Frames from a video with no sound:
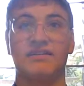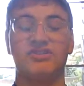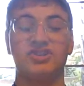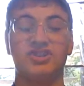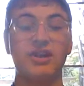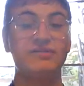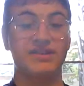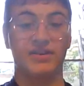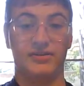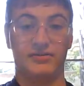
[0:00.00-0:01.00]

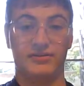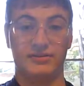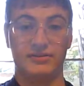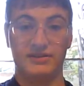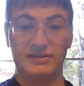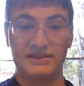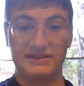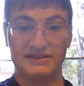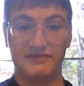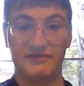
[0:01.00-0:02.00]
Soto
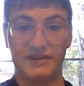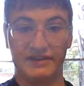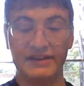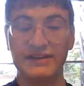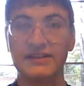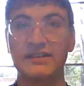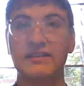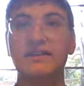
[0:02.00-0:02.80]
is the villain.